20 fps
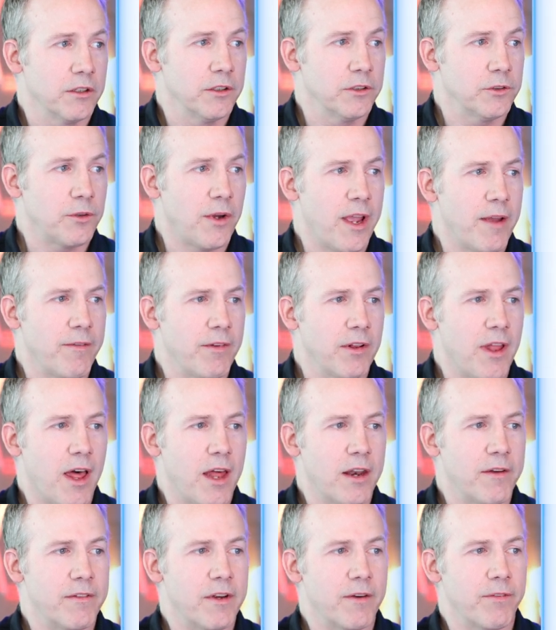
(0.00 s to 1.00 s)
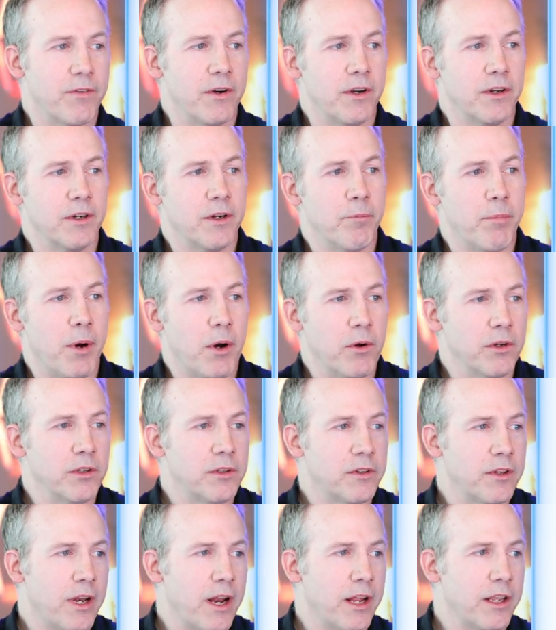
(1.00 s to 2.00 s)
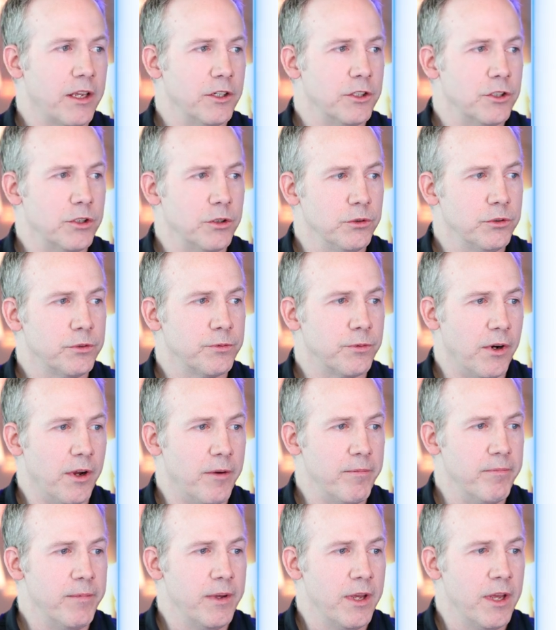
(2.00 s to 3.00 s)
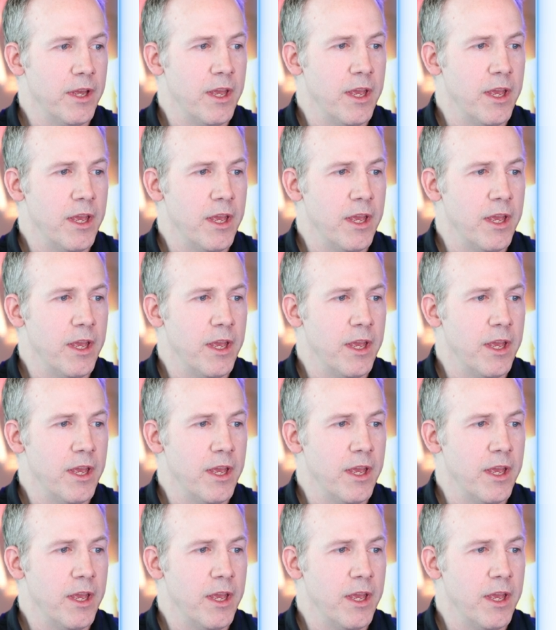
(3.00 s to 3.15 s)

So I have a lot of different components that I can choose from